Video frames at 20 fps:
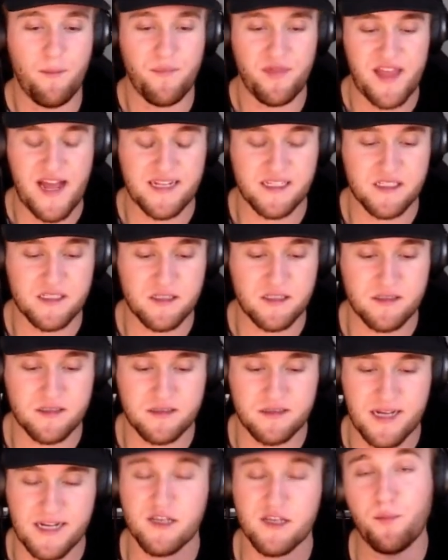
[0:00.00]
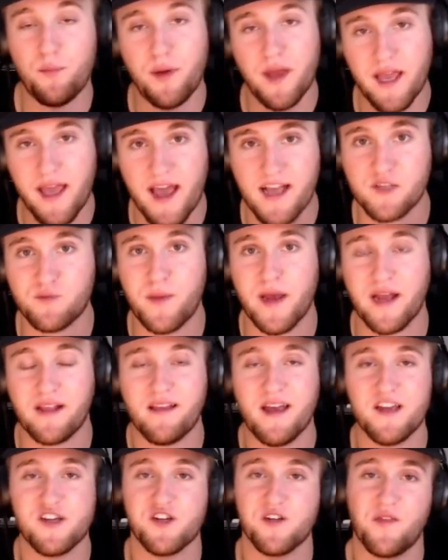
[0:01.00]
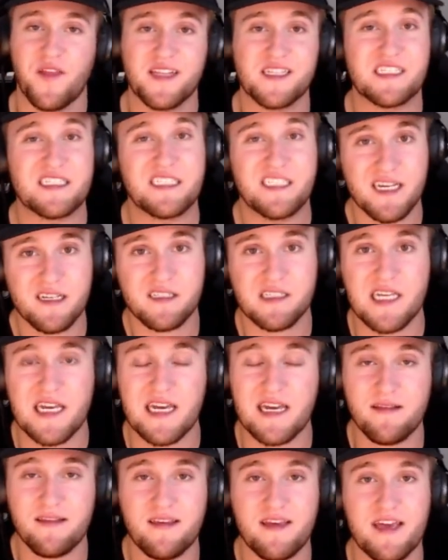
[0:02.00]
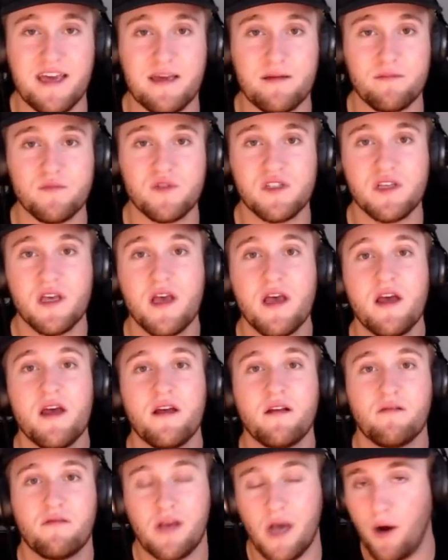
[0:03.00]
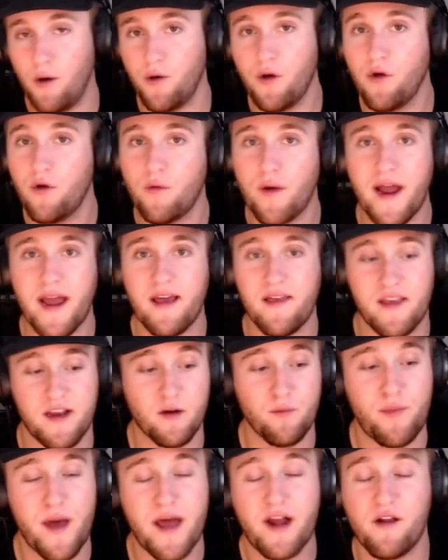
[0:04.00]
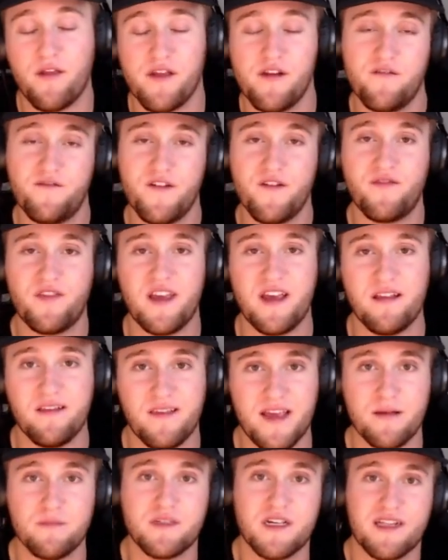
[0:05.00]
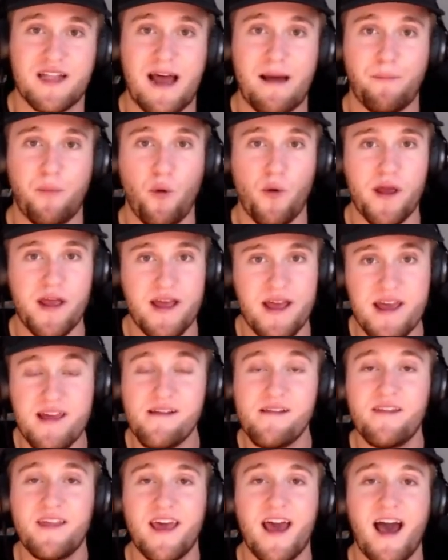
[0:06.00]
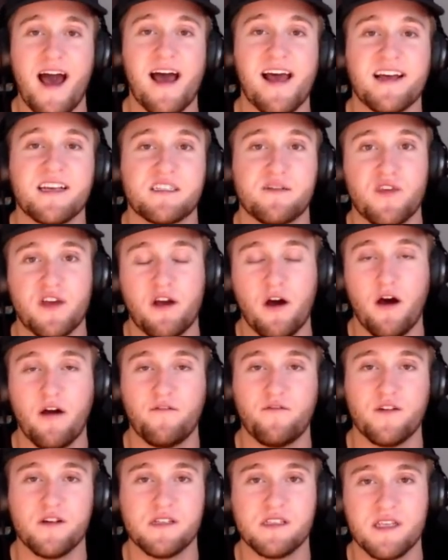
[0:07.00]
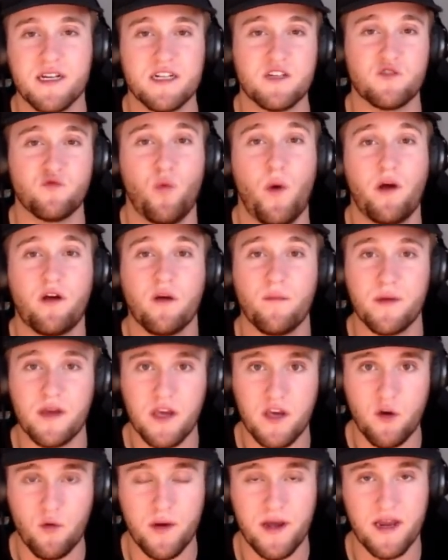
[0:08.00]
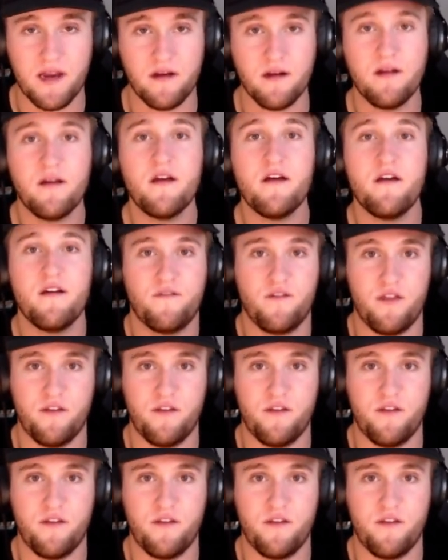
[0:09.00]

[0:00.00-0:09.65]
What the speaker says: that's a big expectation. That's 16 teams total, right? You're better than 15 teams at that point in the eyes of the conference that is welcoming you in for